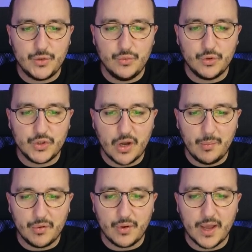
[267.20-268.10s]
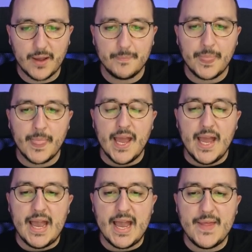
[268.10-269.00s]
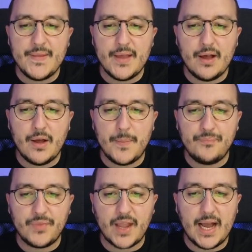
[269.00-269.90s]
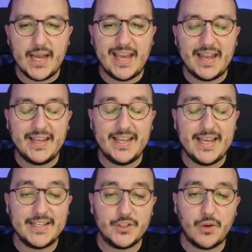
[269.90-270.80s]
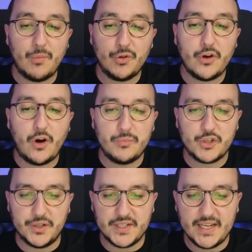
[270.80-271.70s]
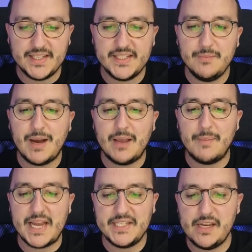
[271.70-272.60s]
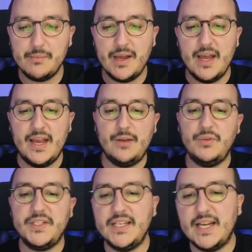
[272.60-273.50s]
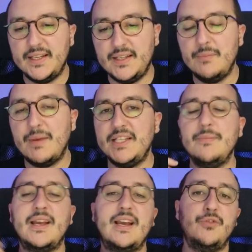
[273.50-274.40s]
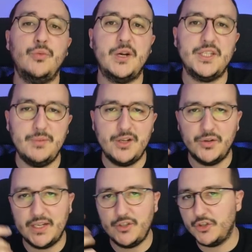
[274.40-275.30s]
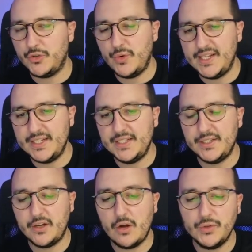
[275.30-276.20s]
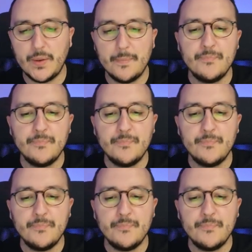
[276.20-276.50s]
to the top, okay? and um, I can get some other options. I can see by my team, and we see that in my team I have nobody because I just created this account.